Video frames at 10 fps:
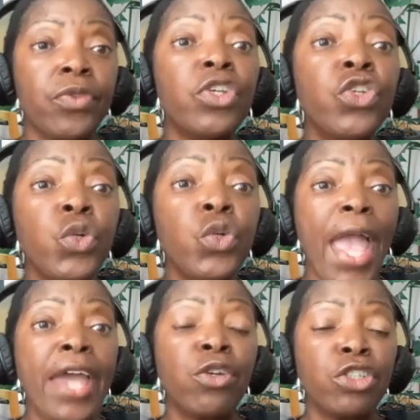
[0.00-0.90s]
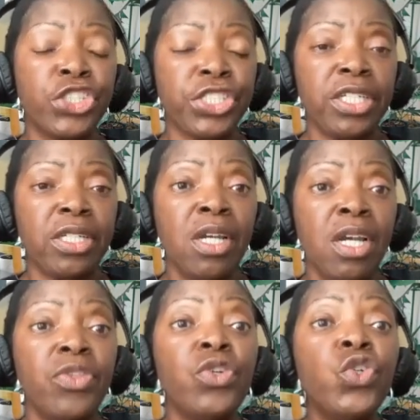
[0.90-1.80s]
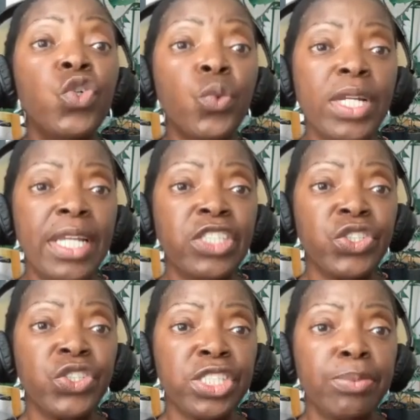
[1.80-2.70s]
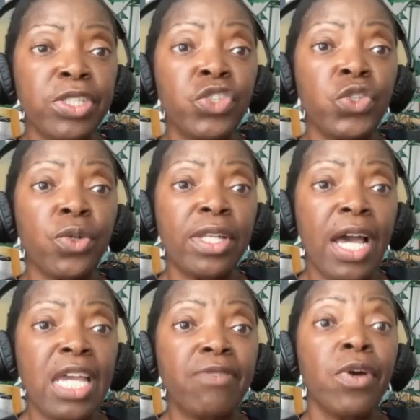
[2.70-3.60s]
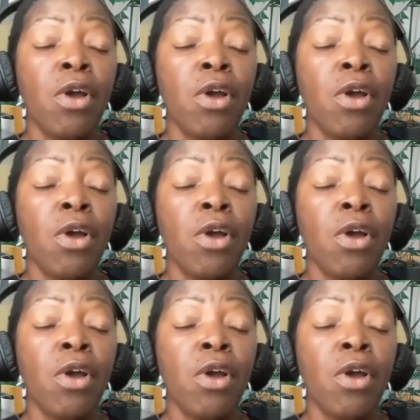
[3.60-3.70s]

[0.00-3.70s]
the new energy, the new relationships into your life.